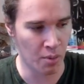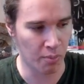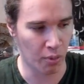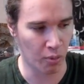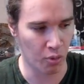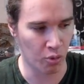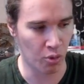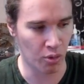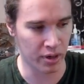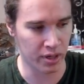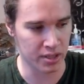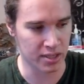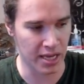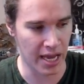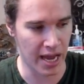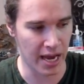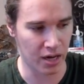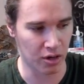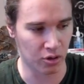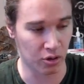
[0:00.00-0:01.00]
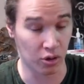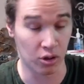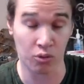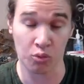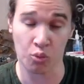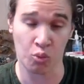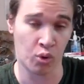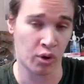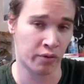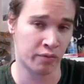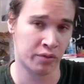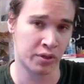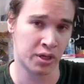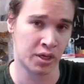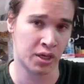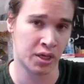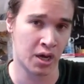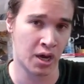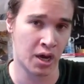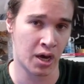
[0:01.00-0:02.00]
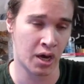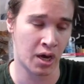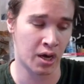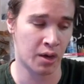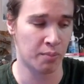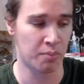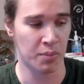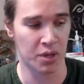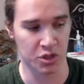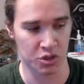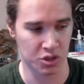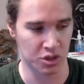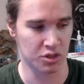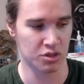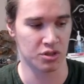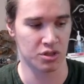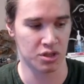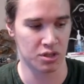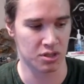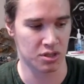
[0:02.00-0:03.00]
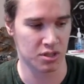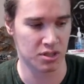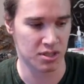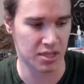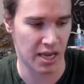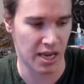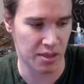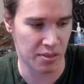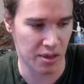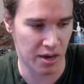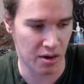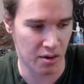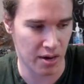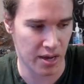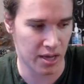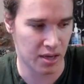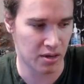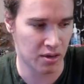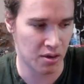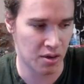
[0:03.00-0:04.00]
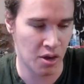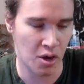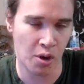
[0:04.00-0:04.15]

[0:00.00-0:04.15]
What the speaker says: but we're going to tackle one of the missions that's contained therein,